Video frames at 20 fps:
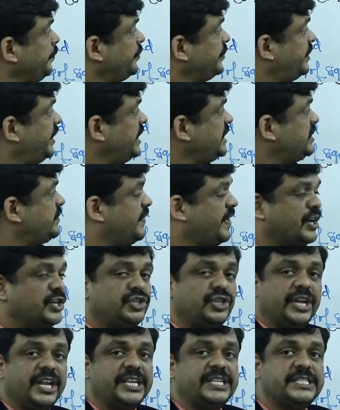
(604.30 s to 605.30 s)
this
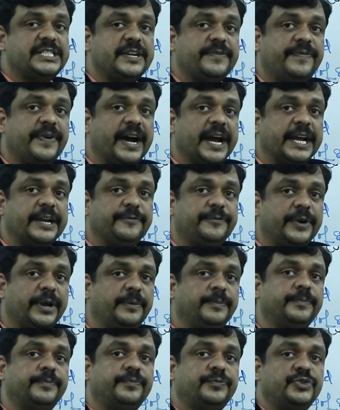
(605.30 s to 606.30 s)
function is defined
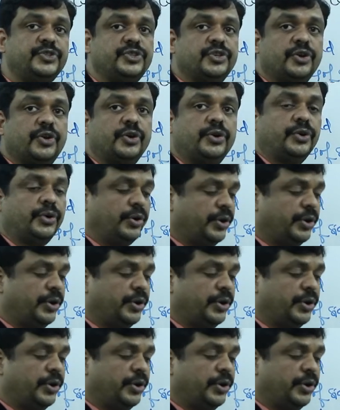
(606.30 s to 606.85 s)
from 0 to